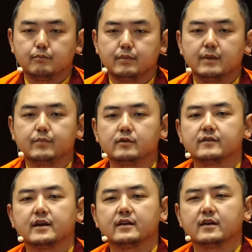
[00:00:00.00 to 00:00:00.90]
people
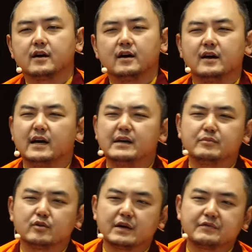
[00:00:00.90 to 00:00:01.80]
say that oh, I'm
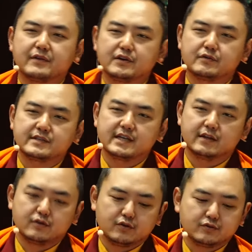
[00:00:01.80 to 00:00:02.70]
not afraid of death,
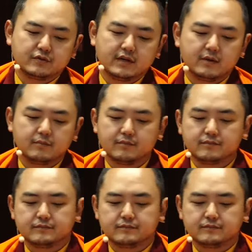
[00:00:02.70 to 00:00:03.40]
you know, I'm,